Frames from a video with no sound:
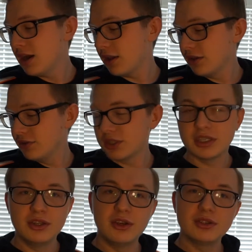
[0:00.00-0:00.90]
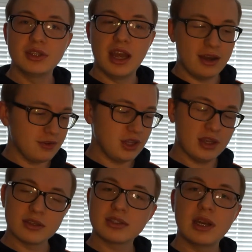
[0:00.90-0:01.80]
I'll leave a link to those and everything
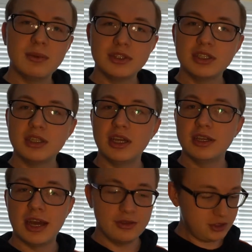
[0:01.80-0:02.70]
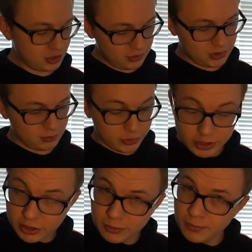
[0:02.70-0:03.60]
else that I mentioned down in the description below.